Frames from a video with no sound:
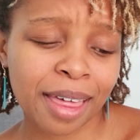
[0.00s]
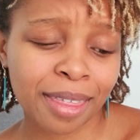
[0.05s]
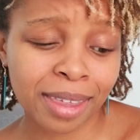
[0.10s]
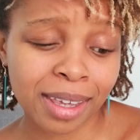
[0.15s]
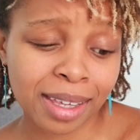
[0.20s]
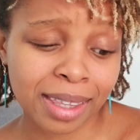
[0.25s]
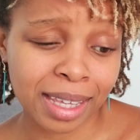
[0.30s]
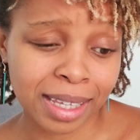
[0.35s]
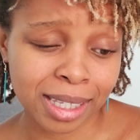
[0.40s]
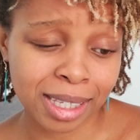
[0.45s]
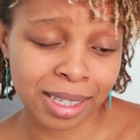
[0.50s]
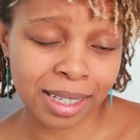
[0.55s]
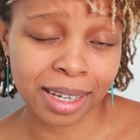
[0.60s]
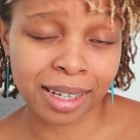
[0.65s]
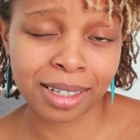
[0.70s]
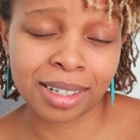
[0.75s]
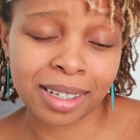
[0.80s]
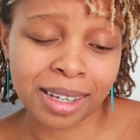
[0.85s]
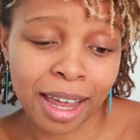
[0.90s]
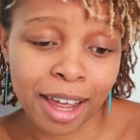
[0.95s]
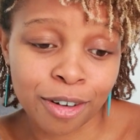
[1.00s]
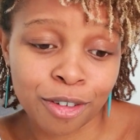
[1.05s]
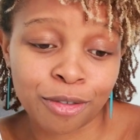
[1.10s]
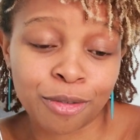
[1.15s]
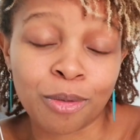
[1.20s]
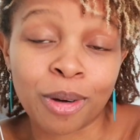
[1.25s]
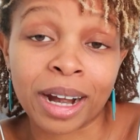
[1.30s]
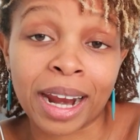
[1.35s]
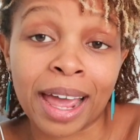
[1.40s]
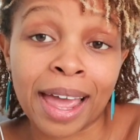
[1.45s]
I think that's just kind
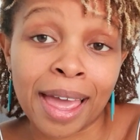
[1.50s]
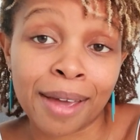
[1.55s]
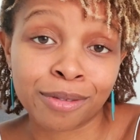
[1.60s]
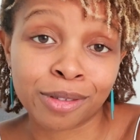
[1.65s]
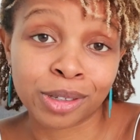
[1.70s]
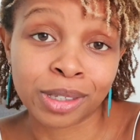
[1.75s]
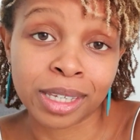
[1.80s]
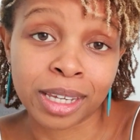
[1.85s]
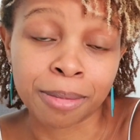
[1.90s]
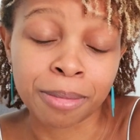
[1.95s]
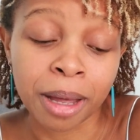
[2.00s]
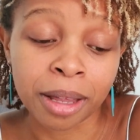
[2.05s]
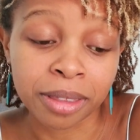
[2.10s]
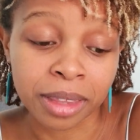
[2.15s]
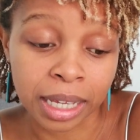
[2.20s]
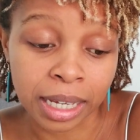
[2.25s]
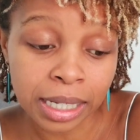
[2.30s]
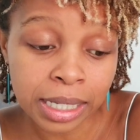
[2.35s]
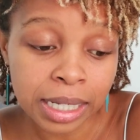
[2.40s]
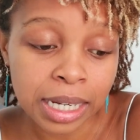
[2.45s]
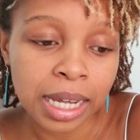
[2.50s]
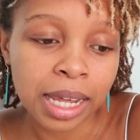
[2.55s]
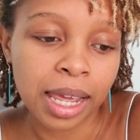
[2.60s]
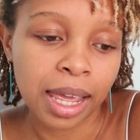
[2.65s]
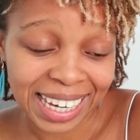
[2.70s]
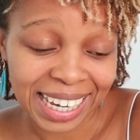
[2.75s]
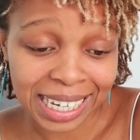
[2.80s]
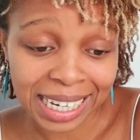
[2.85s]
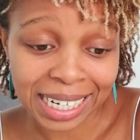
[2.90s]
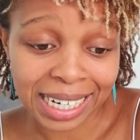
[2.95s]
of what I have to say about that.
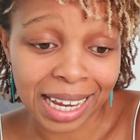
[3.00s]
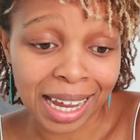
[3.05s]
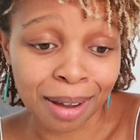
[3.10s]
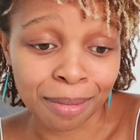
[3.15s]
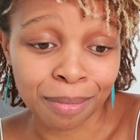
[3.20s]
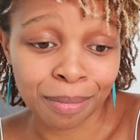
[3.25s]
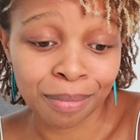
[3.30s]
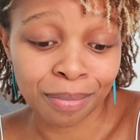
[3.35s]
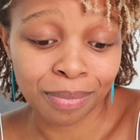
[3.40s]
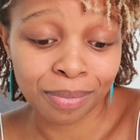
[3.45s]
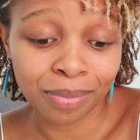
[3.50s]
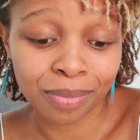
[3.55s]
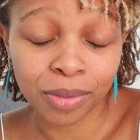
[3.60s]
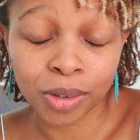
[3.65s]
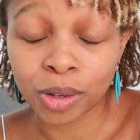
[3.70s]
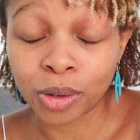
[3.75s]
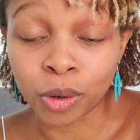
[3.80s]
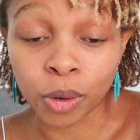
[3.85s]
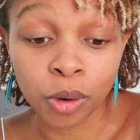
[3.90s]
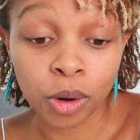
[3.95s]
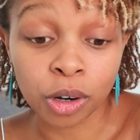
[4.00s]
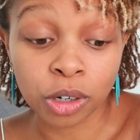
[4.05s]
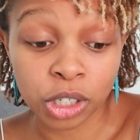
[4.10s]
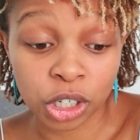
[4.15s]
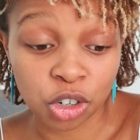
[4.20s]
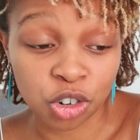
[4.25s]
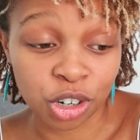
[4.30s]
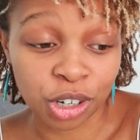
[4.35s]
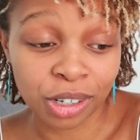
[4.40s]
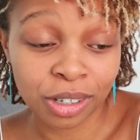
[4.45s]
Again, no
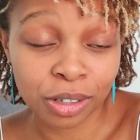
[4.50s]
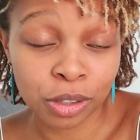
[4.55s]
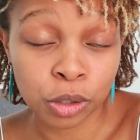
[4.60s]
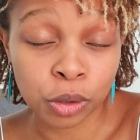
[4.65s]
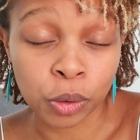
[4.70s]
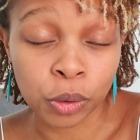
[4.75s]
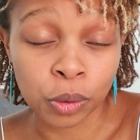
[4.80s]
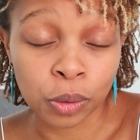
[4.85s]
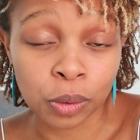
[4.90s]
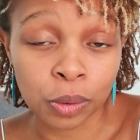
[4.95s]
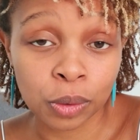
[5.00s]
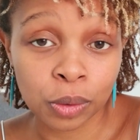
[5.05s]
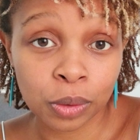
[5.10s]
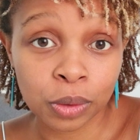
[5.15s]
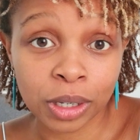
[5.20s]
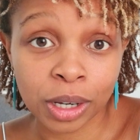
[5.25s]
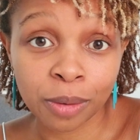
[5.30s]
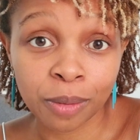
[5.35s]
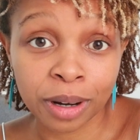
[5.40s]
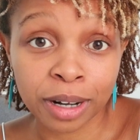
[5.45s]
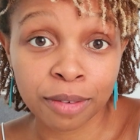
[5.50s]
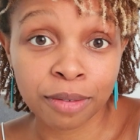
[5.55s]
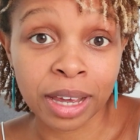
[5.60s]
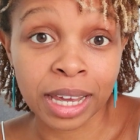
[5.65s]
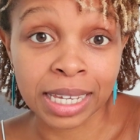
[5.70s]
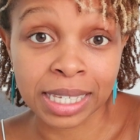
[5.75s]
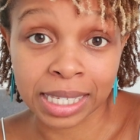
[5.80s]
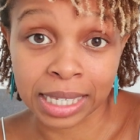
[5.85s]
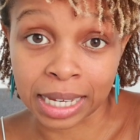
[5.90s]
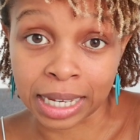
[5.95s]
loctician, so take whatever
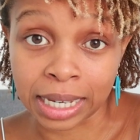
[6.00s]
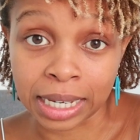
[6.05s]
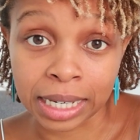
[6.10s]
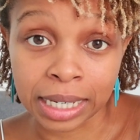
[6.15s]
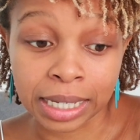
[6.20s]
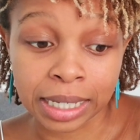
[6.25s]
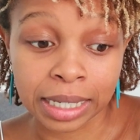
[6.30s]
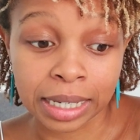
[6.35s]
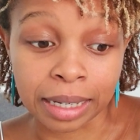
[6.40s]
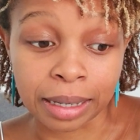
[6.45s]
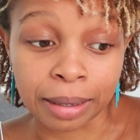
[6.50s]
I say